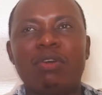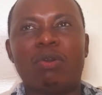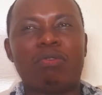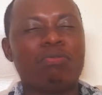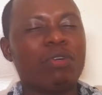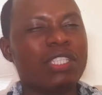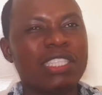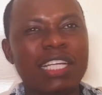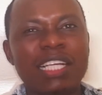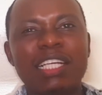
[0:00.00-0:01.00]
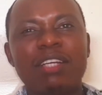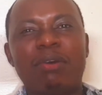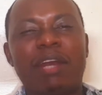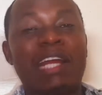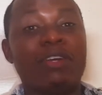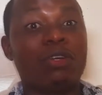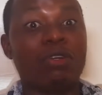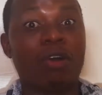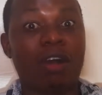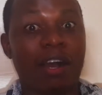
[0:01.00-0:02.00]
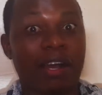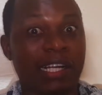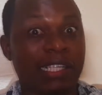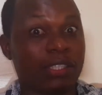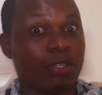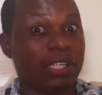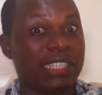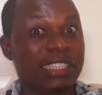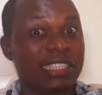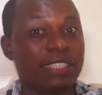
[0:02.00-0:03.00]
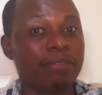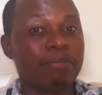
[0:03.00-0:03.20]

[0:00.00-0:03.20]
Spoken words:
or fortunately, or I don't know how I'll call it,